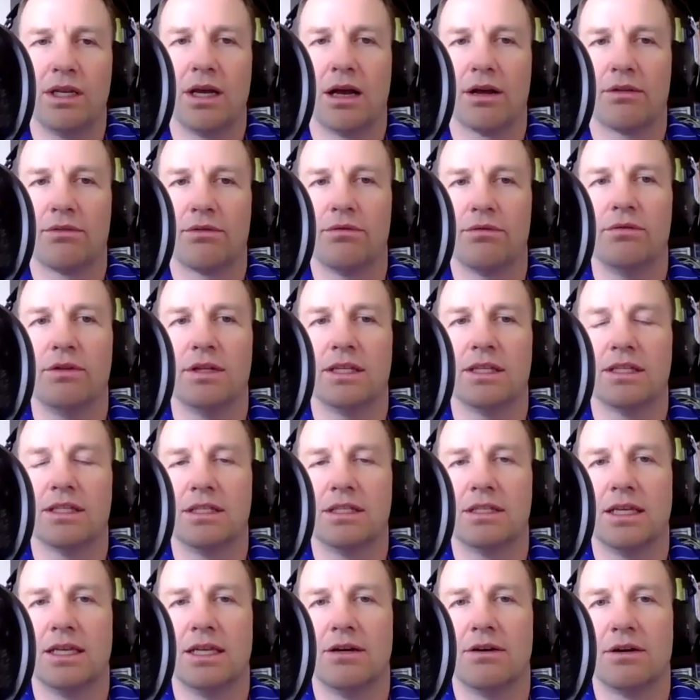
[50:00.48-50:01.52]
when we talk through
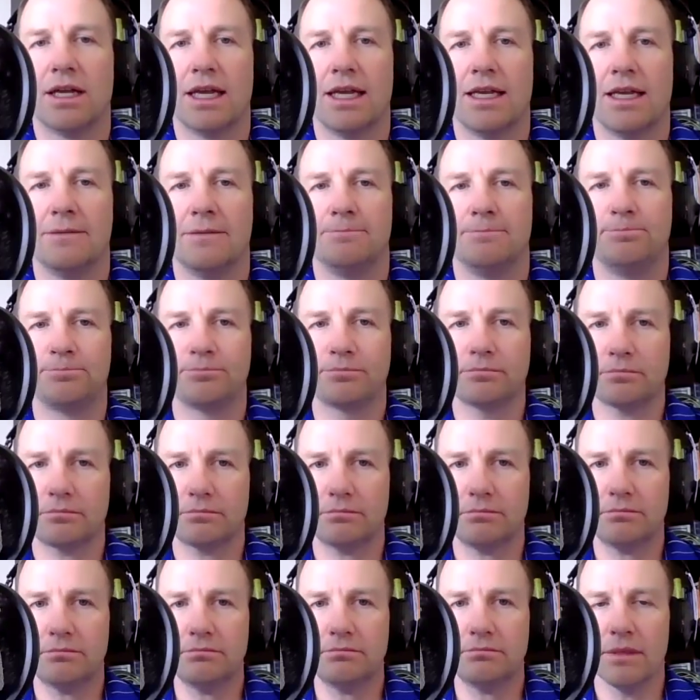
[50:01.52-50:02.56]
this to say, okay,
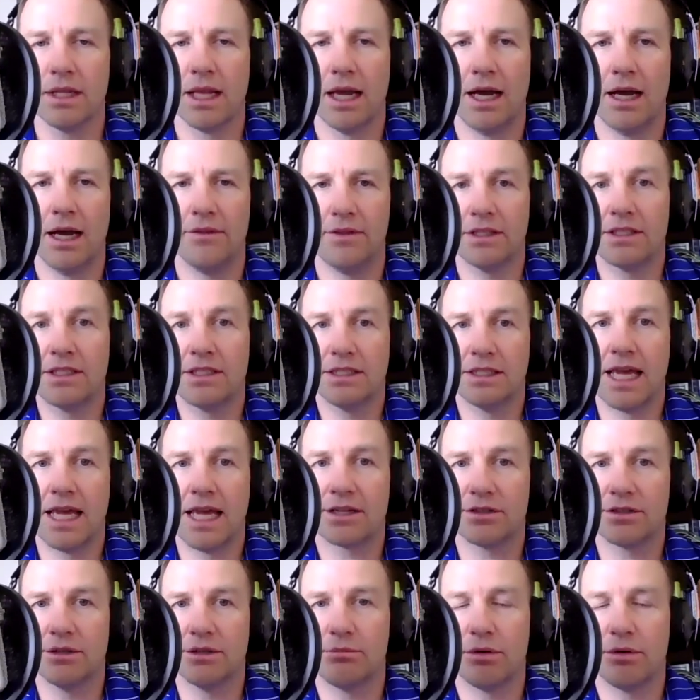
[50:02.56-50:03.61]
uh,
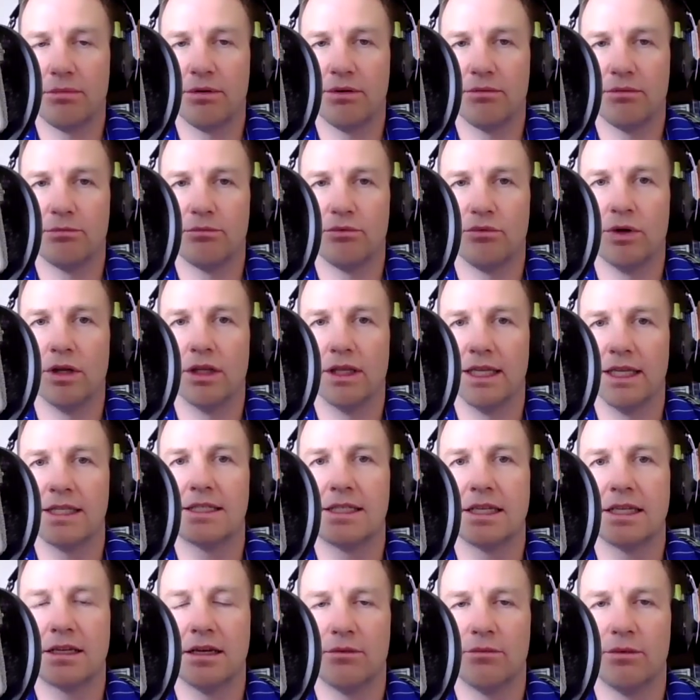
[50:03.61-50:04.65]
this is actually probably
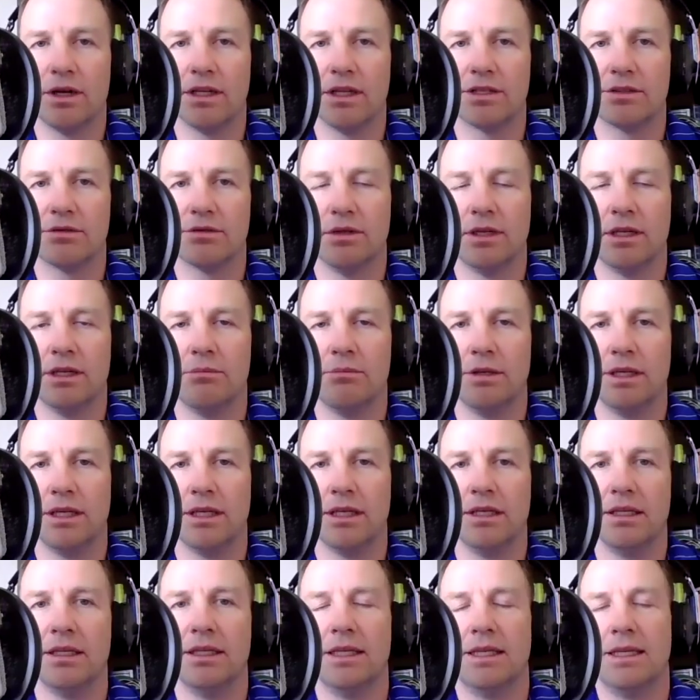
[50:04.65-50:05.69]
realistic on what it's going
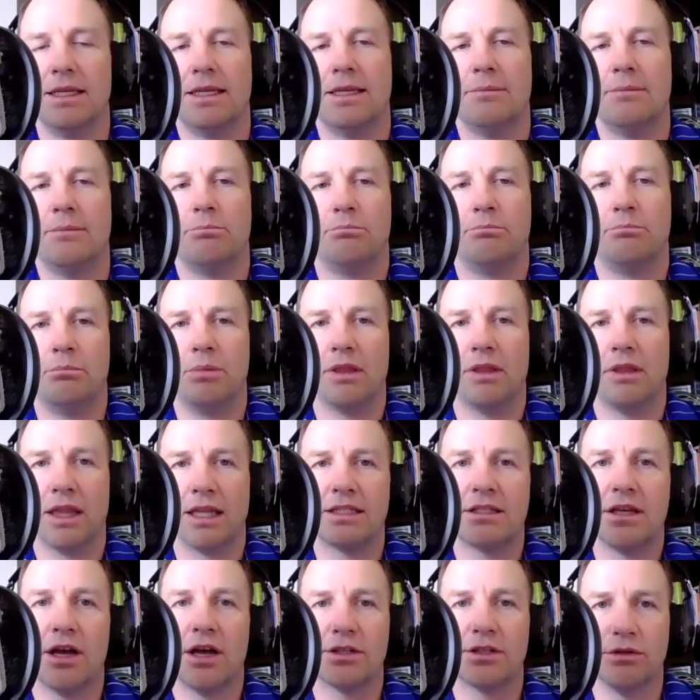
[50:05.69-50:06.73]
to be,
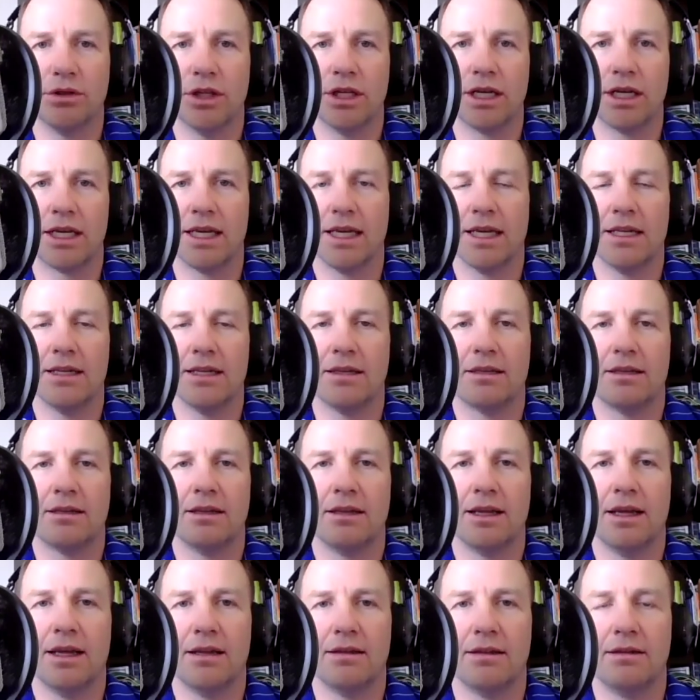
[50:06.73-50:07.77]
but let's also look
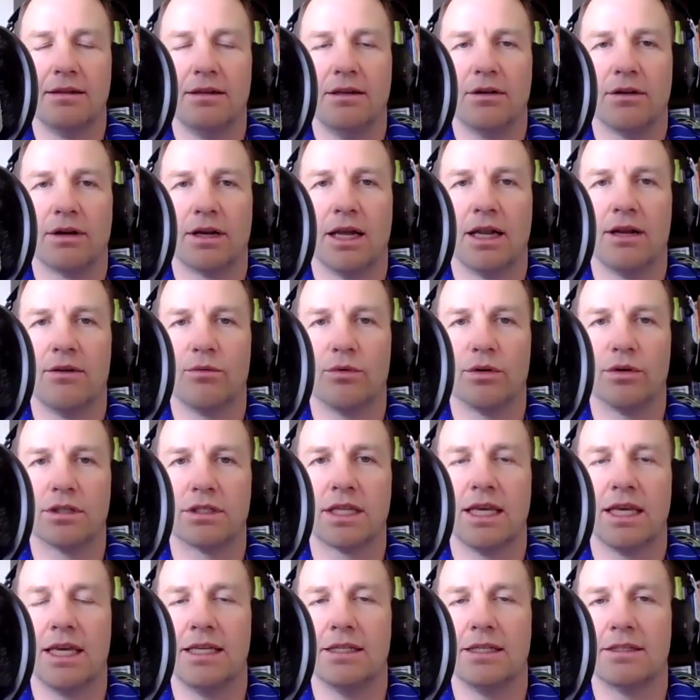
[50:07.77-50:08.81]
at, at you know kind
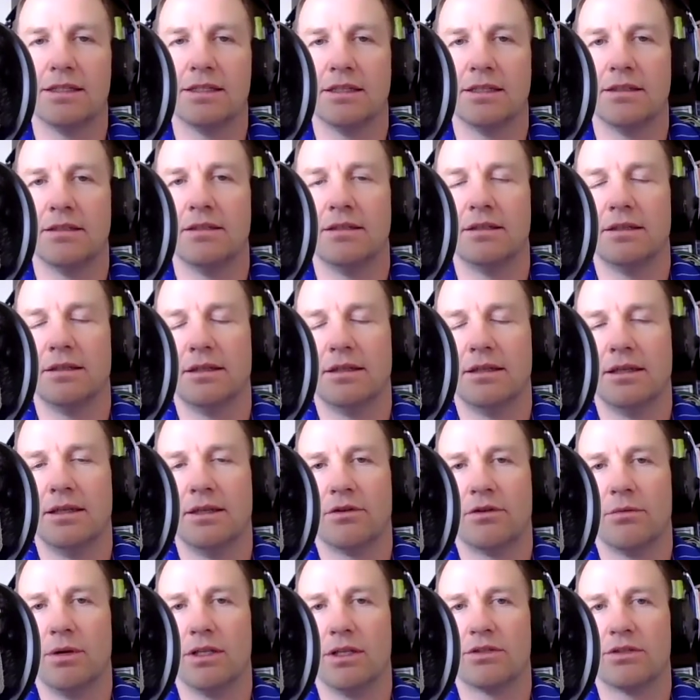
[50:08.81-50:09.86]
of worst case and
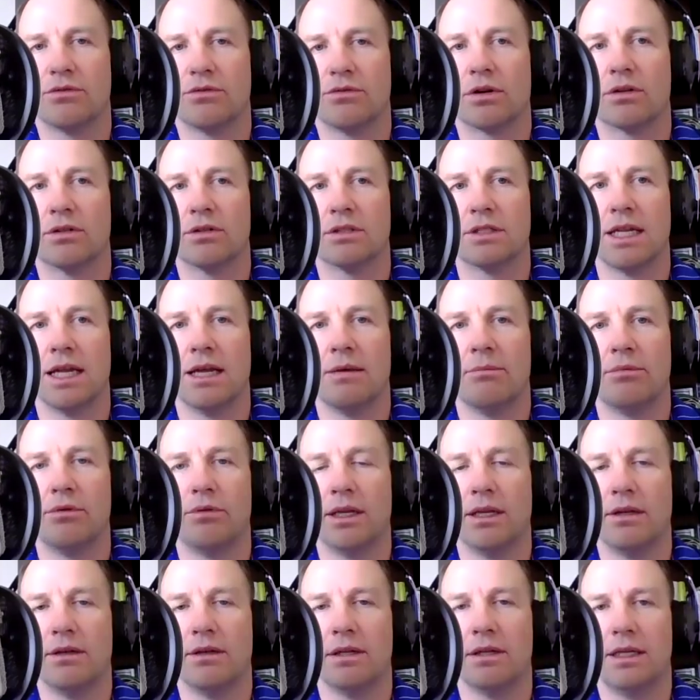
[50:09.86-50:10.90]
from a historical
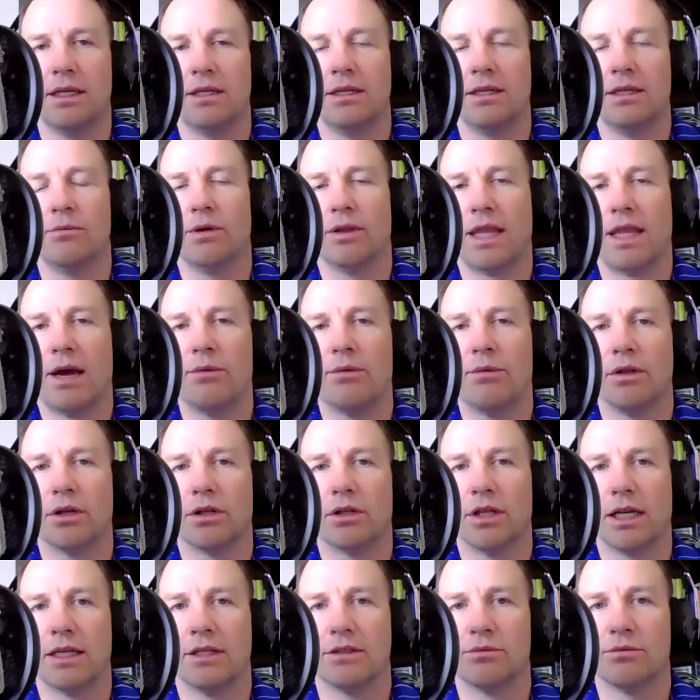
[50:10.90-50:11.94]
standpoint what
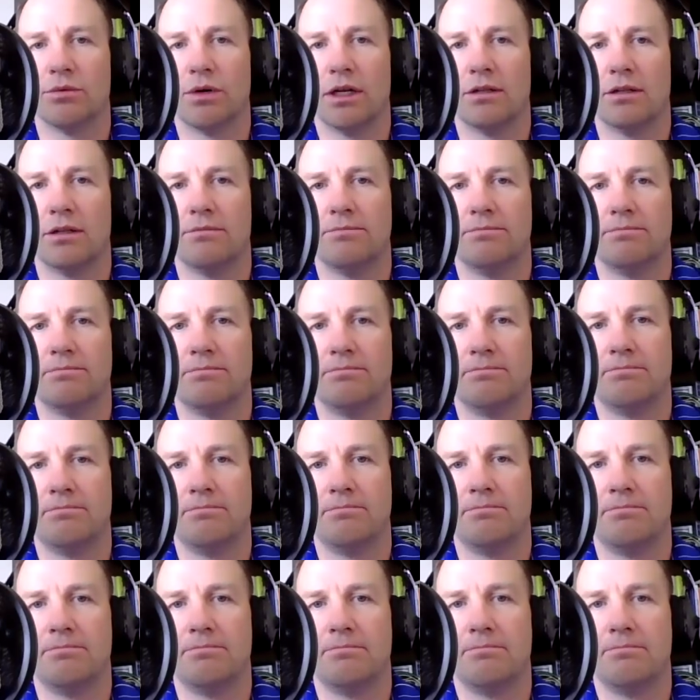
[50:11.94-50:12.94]
that would look like as well.